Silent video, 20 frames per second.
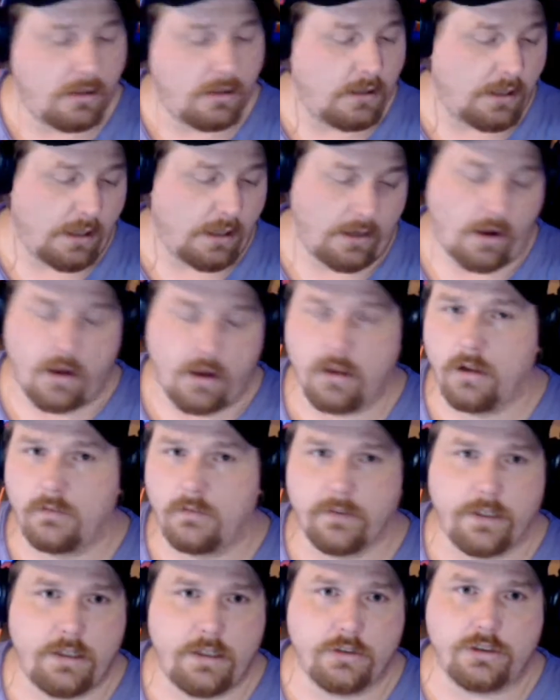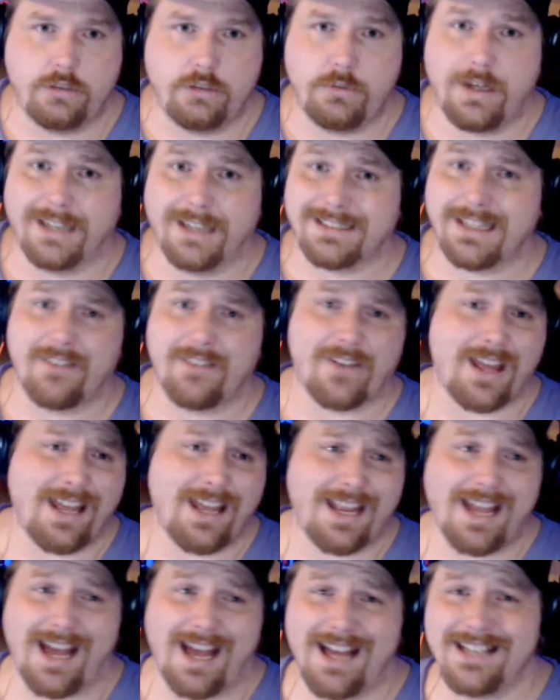And all over YouTube, you guys have, hey
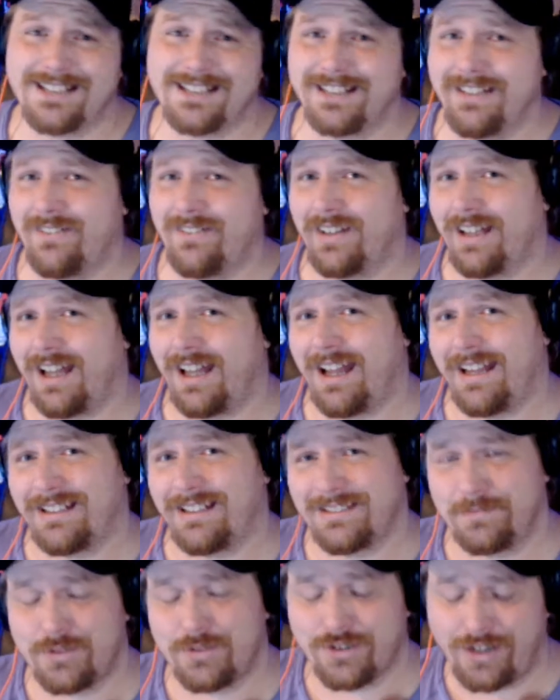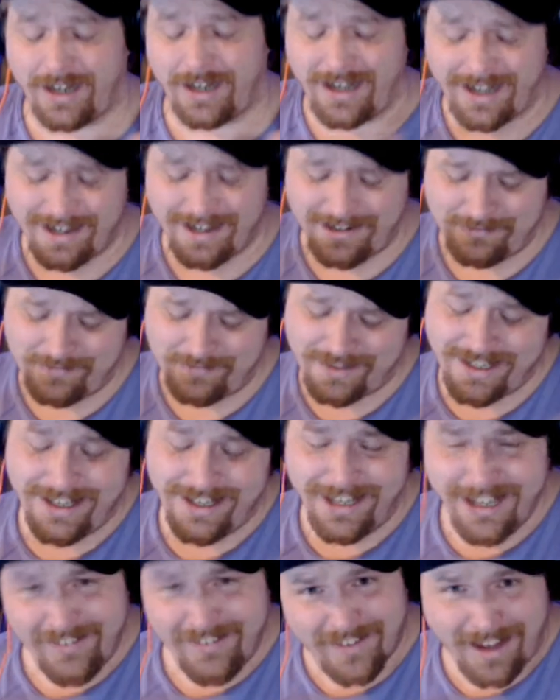guys, leave a like, subscribe,
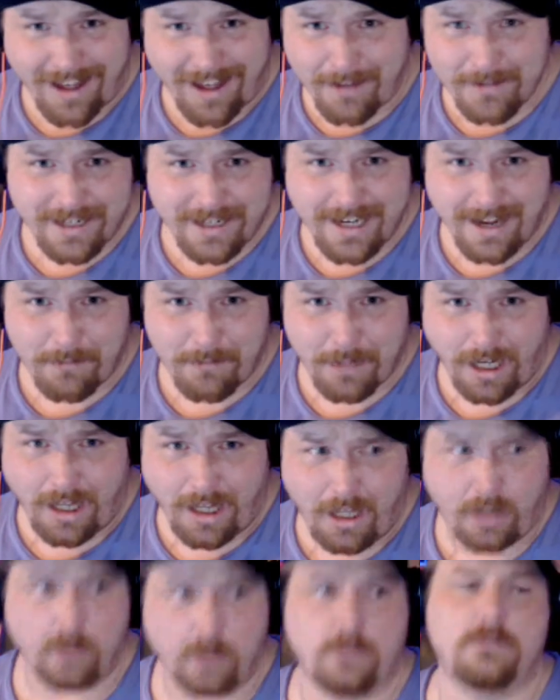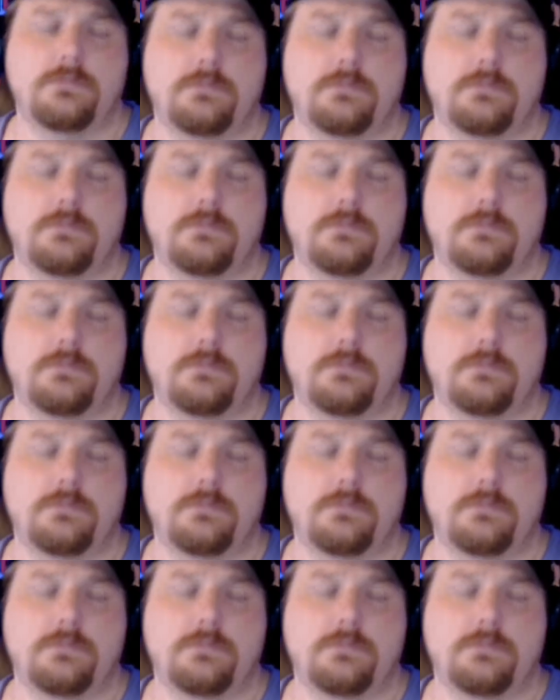leave a comment down below.